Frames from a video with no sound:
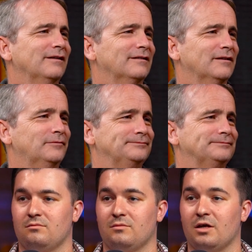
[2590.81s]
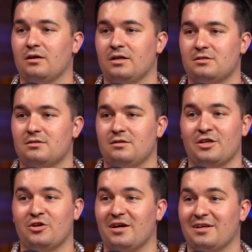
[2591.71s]
And so, Yeah, and
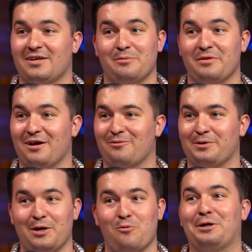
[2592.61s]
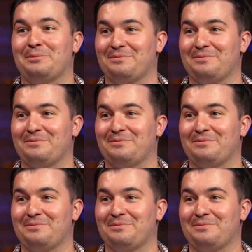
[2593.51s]
you got to get them there when they want them.